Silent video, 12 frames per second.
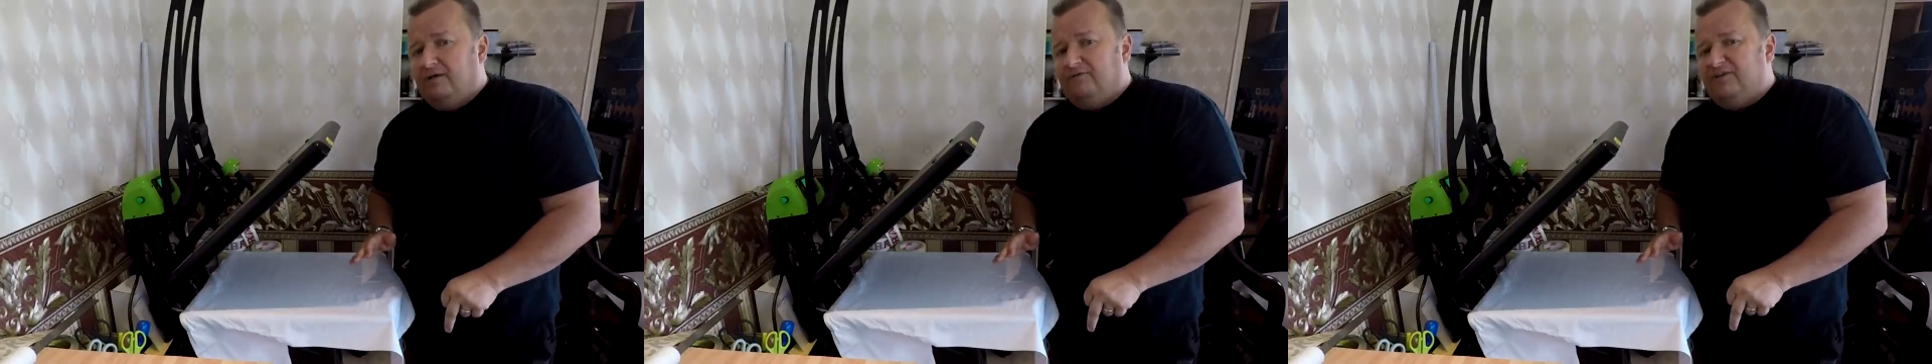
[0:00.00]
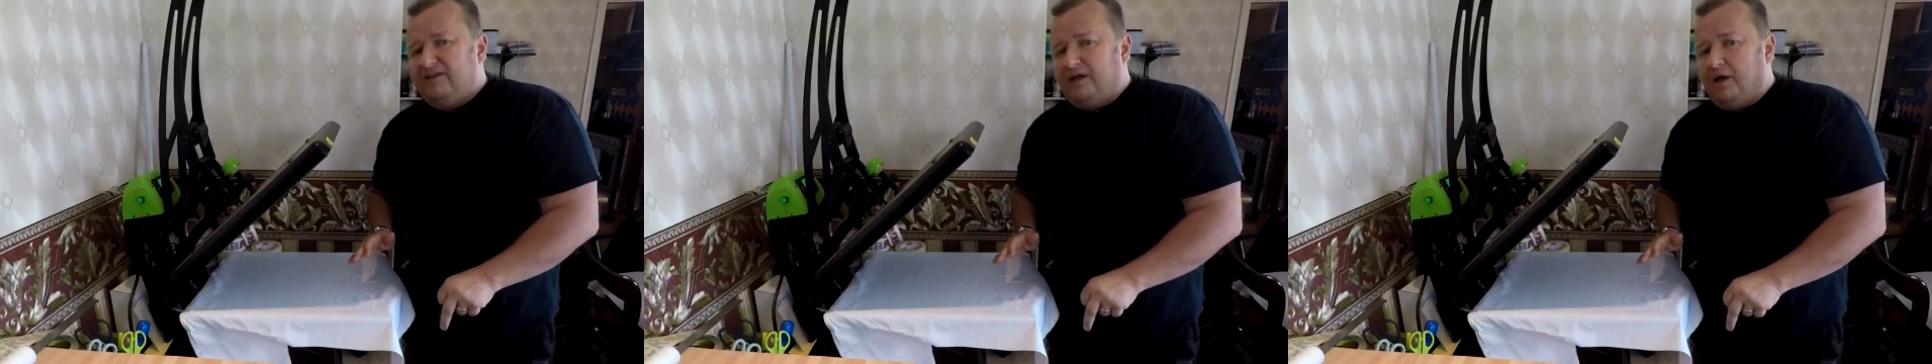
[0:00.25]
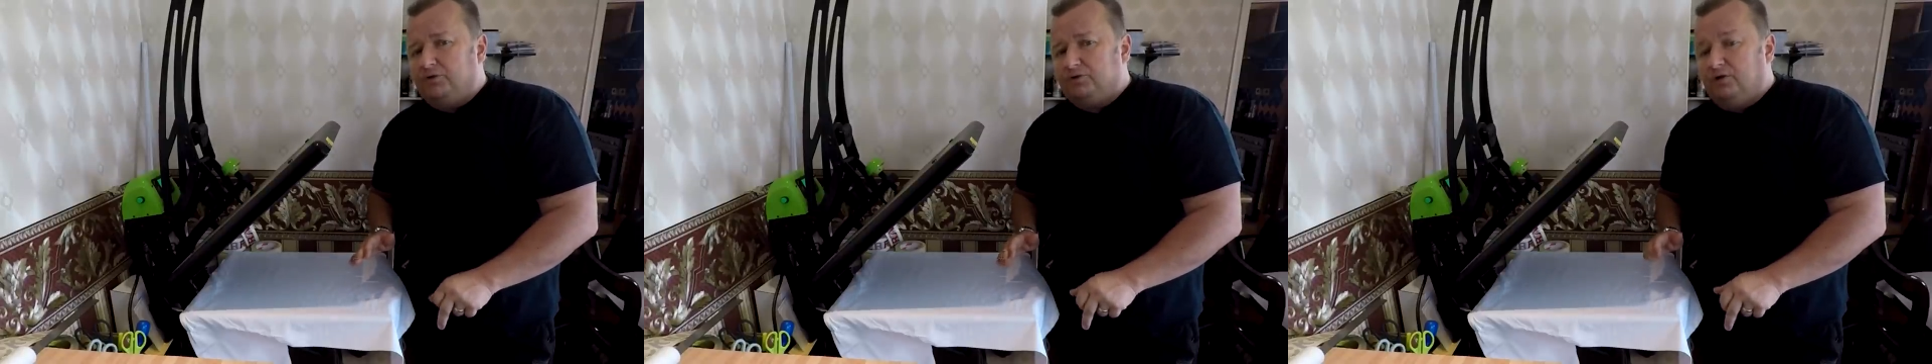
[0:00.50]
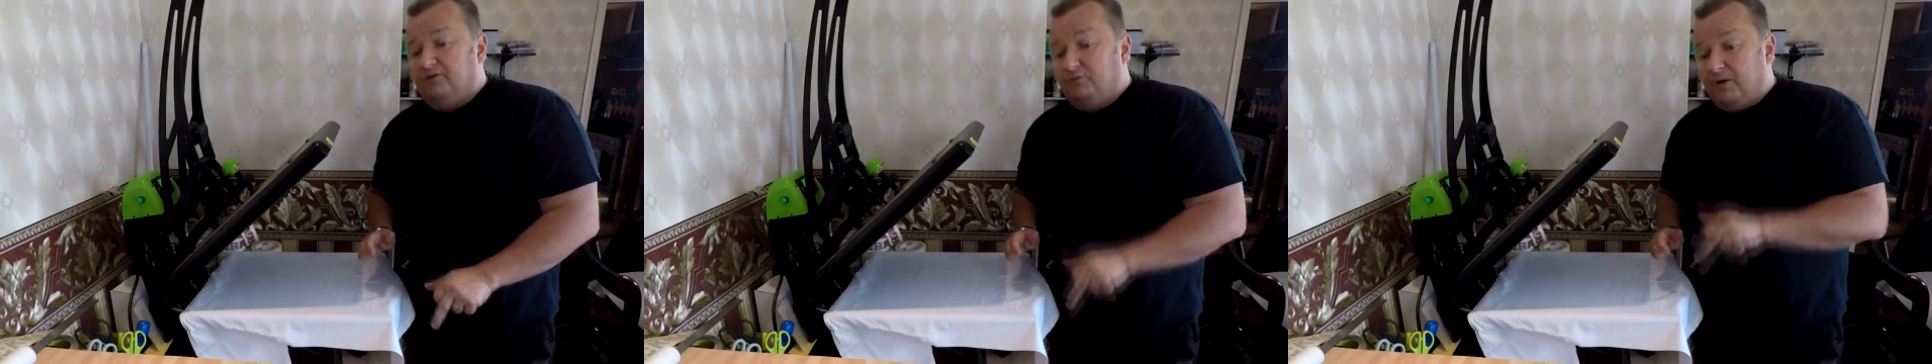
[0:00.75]

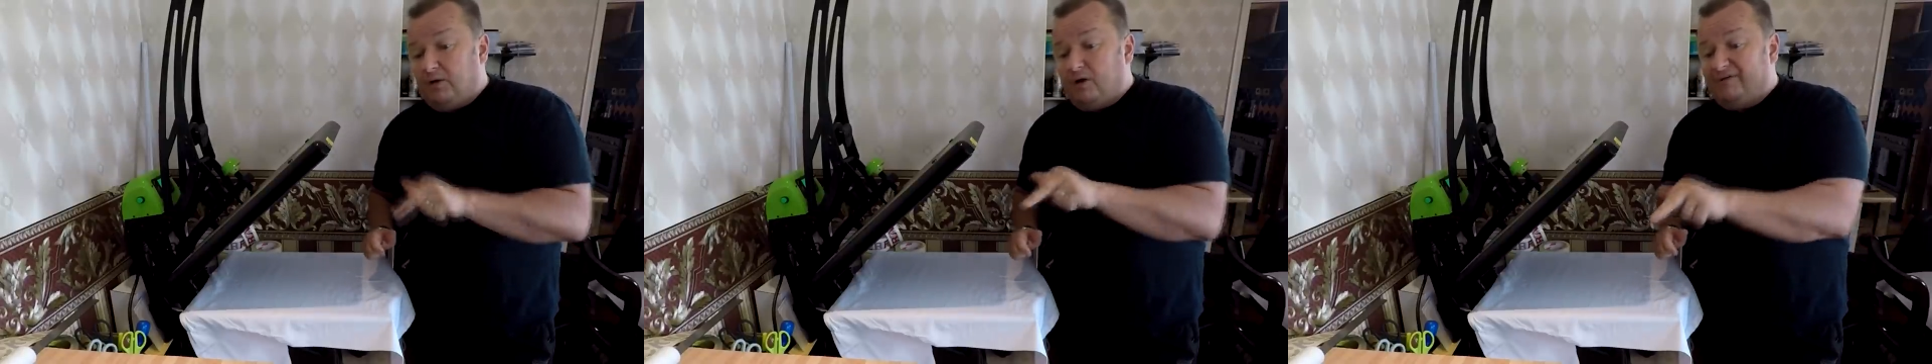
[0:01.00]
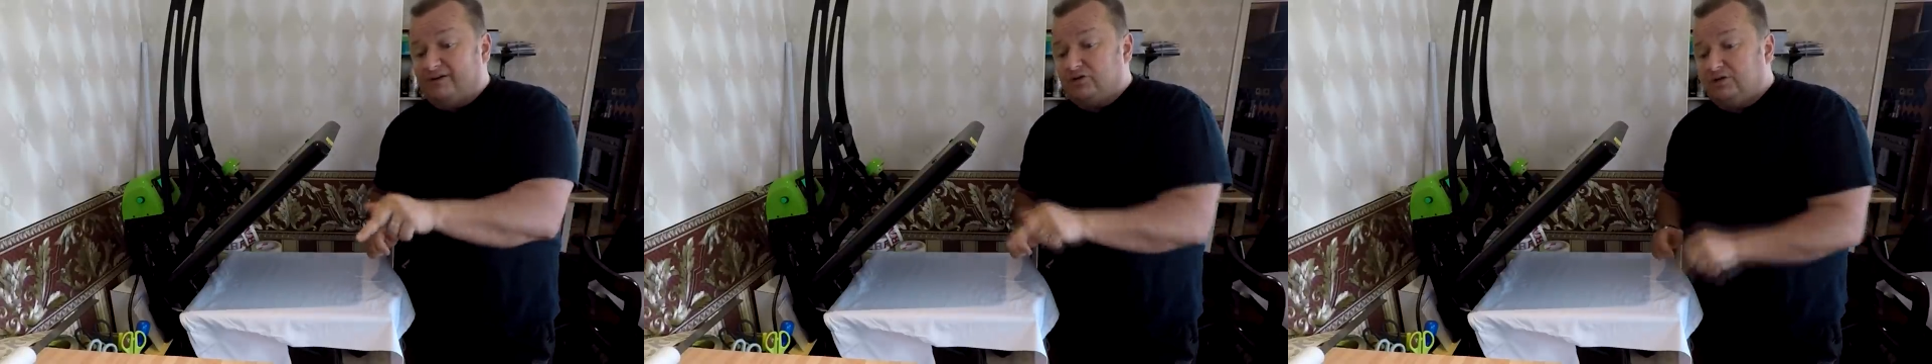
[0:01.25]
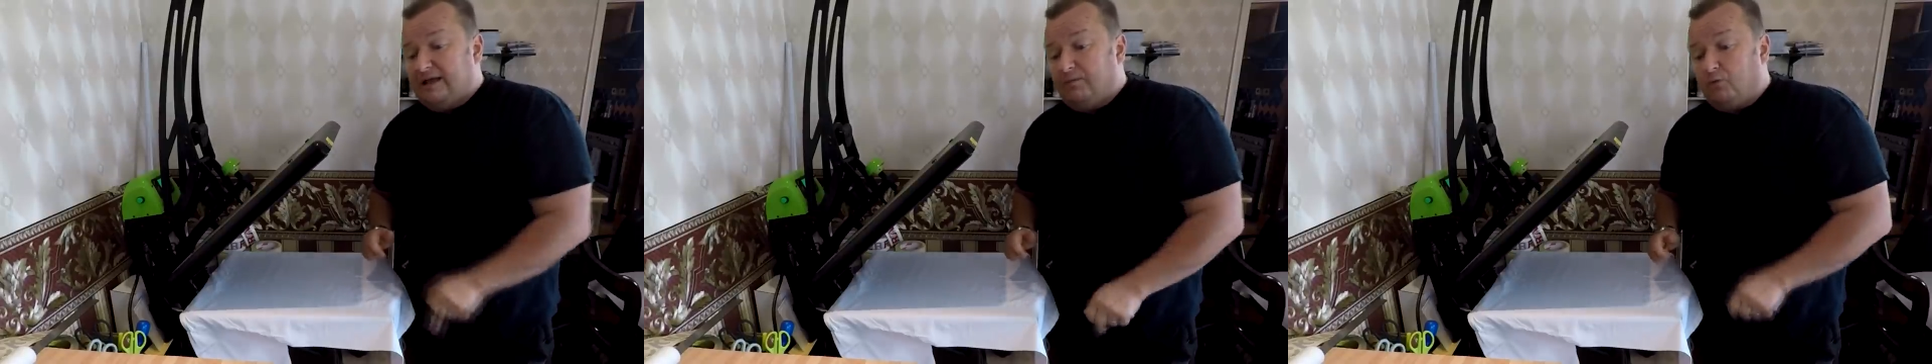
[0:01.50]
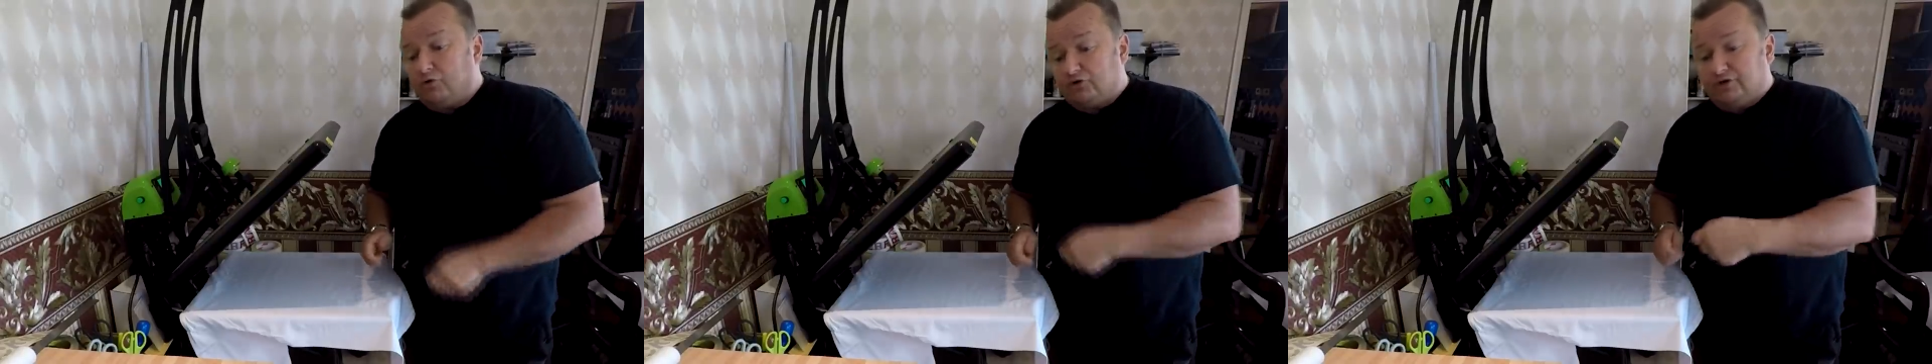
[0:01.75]
videos of where I've actually
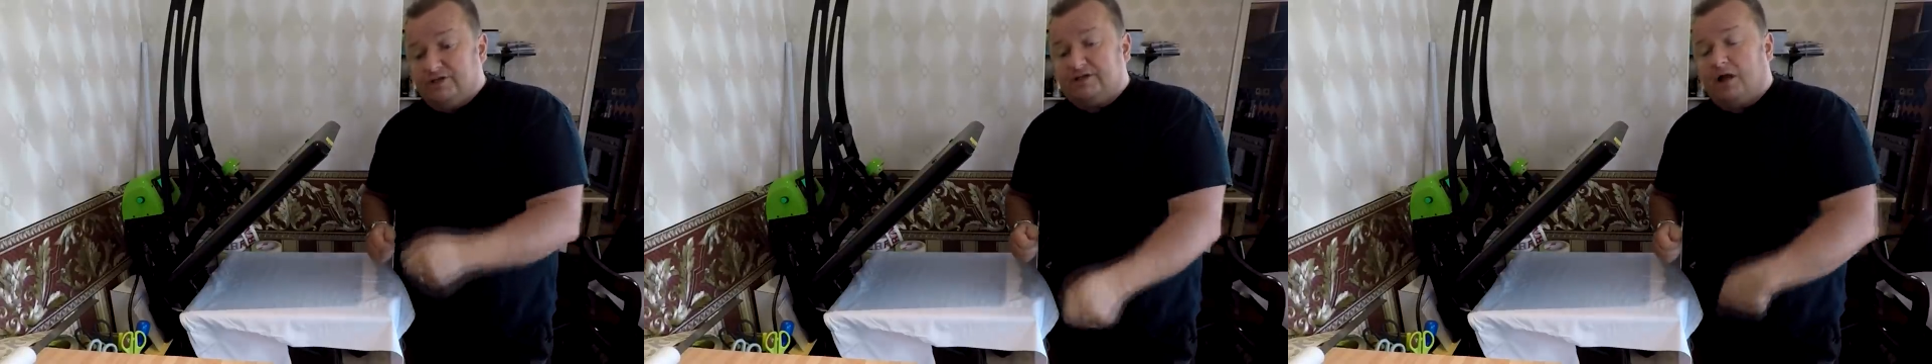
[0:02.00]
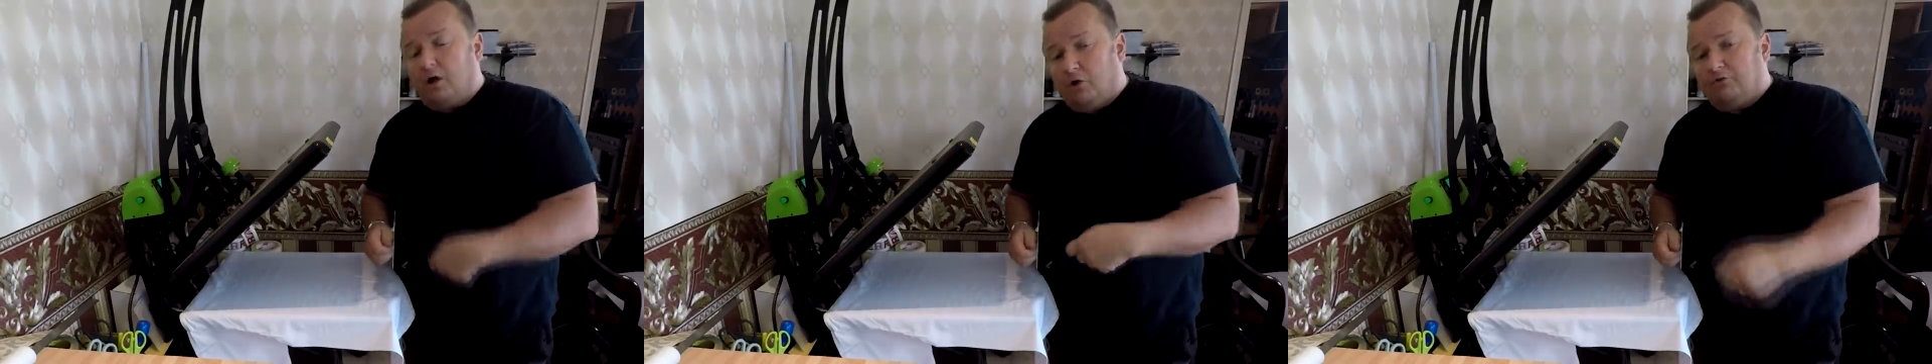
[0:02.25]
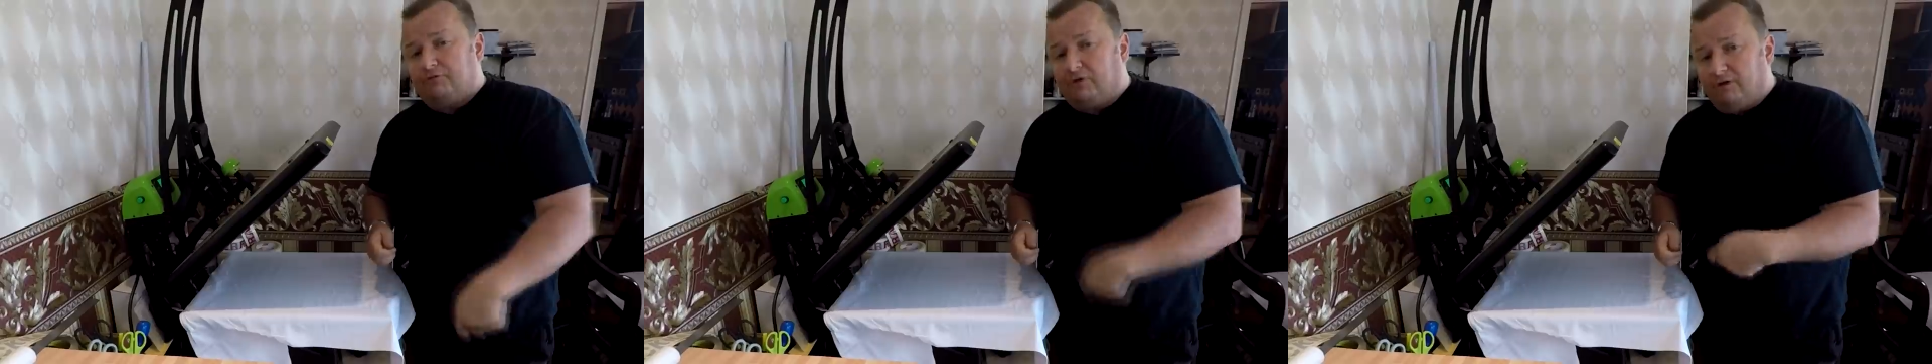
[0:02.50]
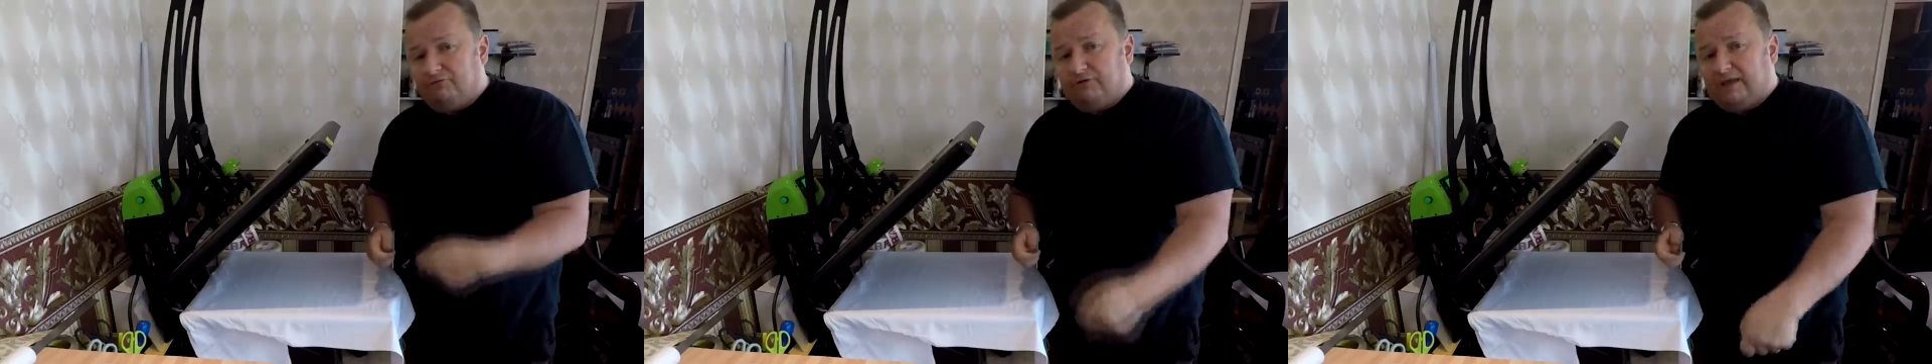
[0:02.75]
washed these over and
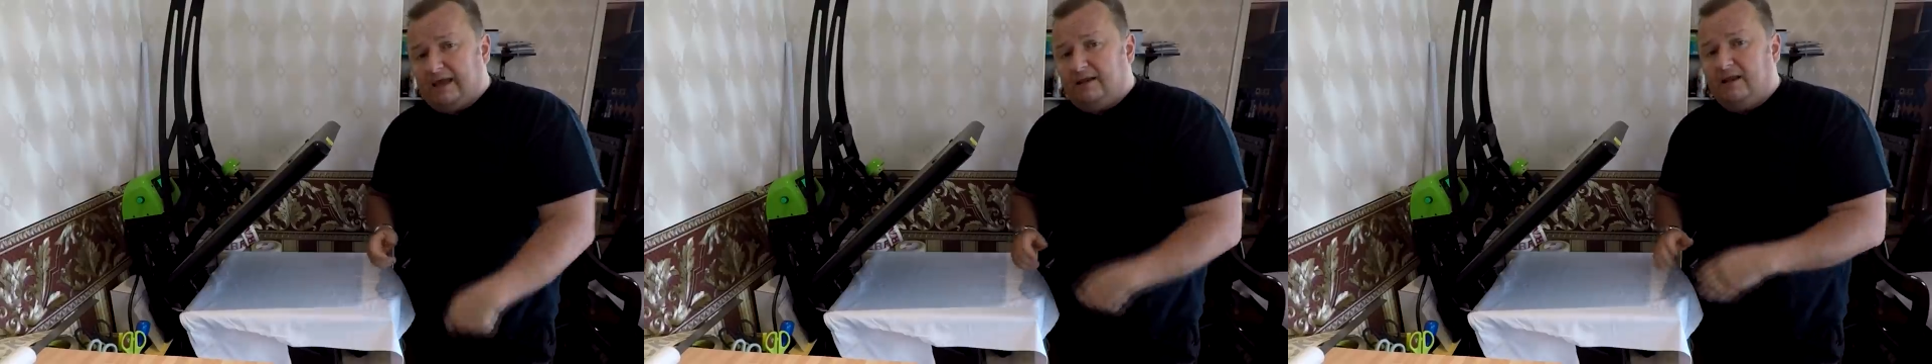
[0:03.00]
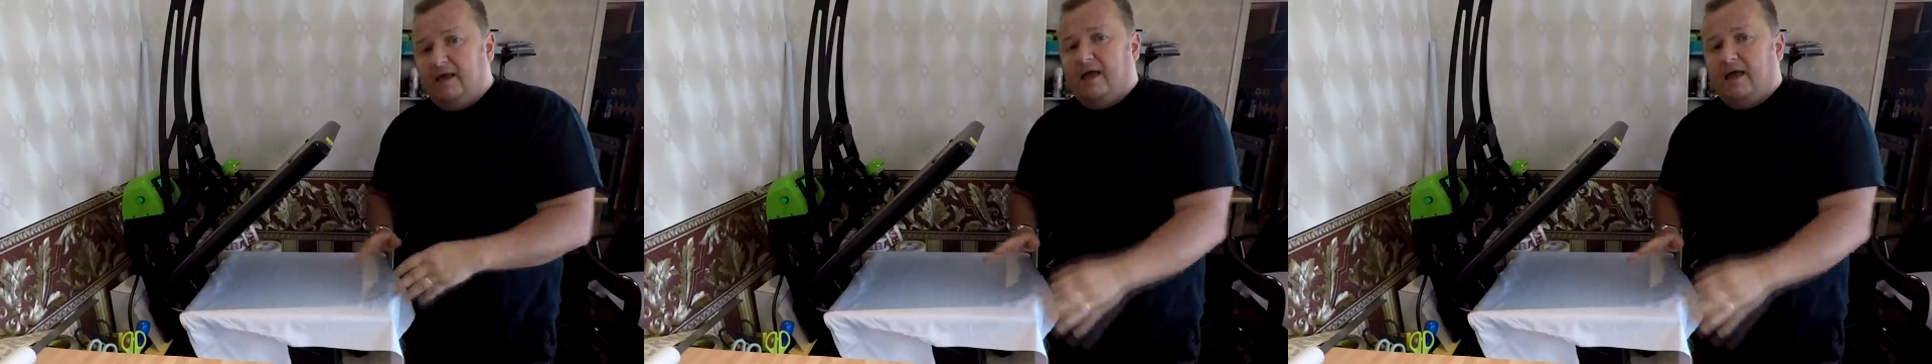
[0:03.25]
over again,